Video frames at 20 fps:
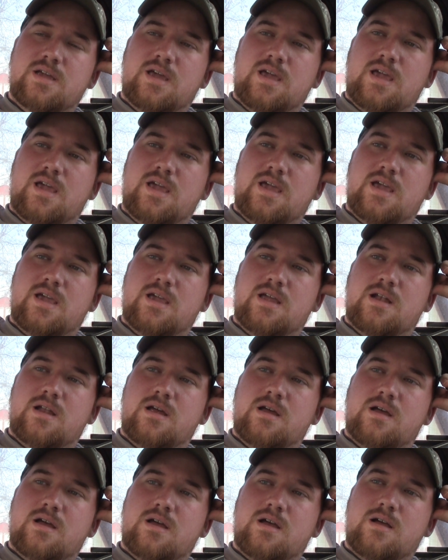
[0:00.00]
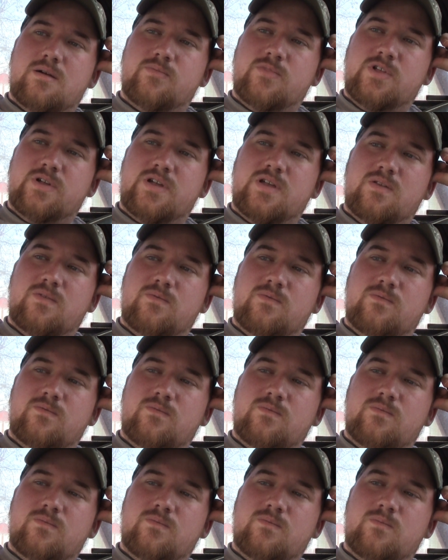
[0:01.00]
and uh, I'm looking
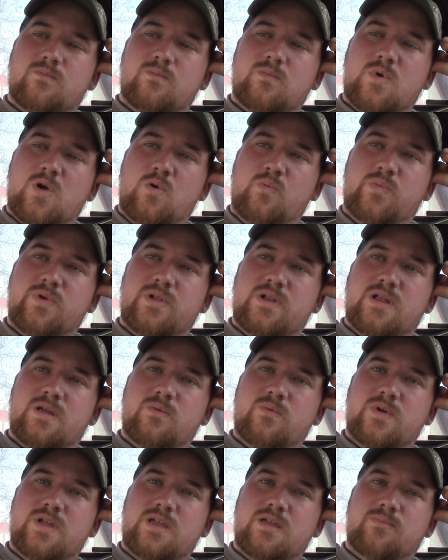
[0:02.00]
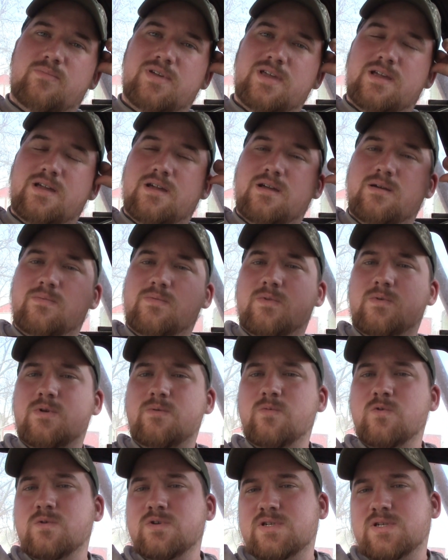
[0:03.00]
hoping that we can pick up three
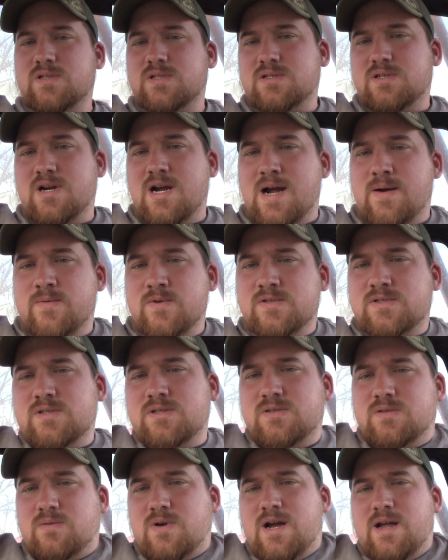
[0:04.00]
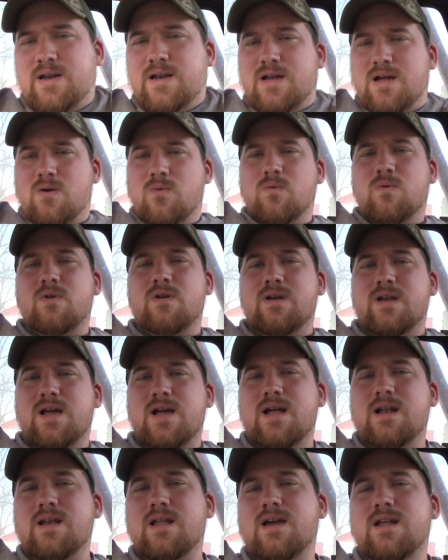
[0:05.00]
more subscribers because right now we're at
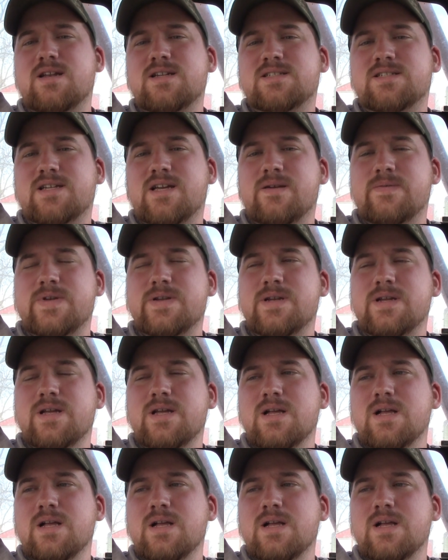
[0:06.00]
997